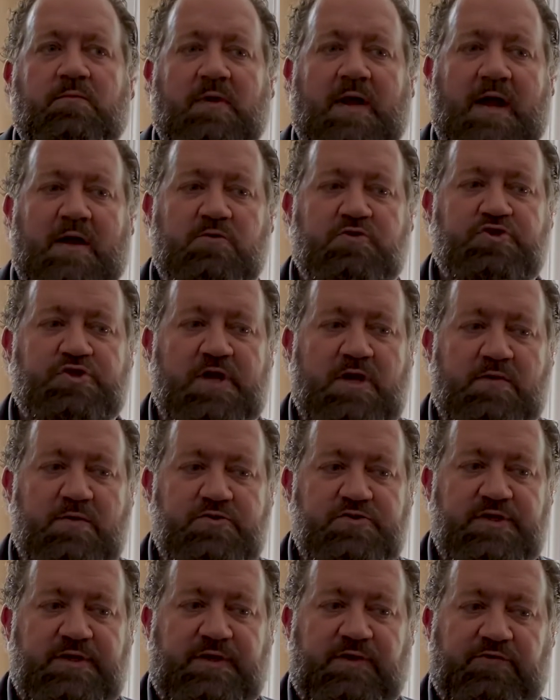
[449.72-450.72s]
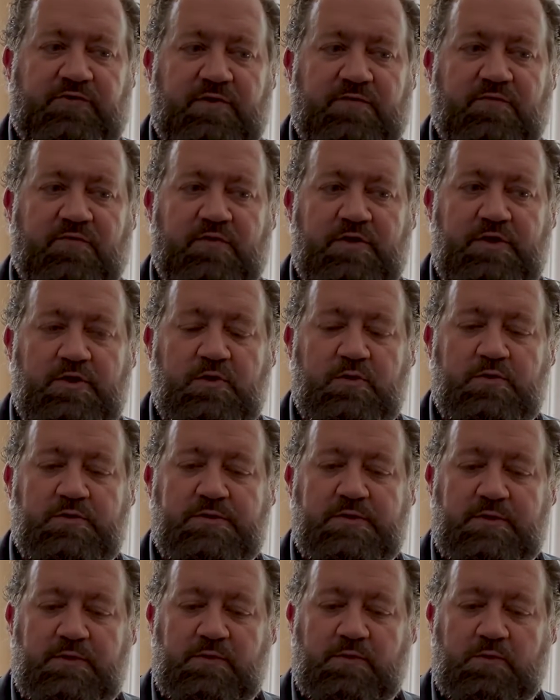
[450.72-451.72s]
How challenging is it for you
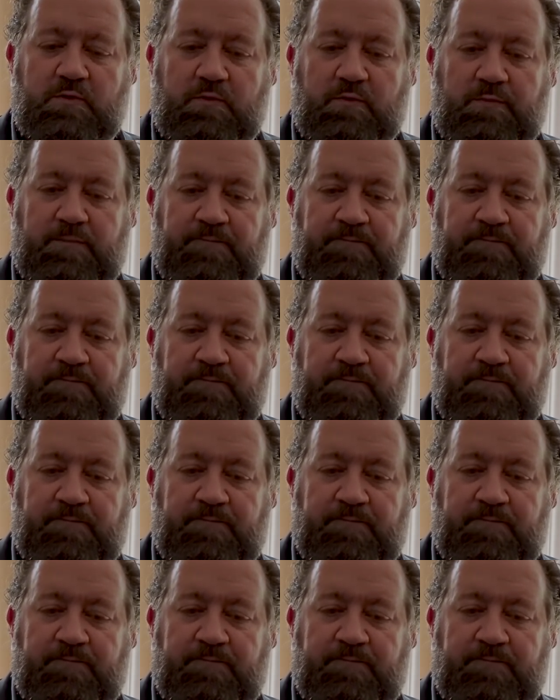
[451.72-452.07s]
to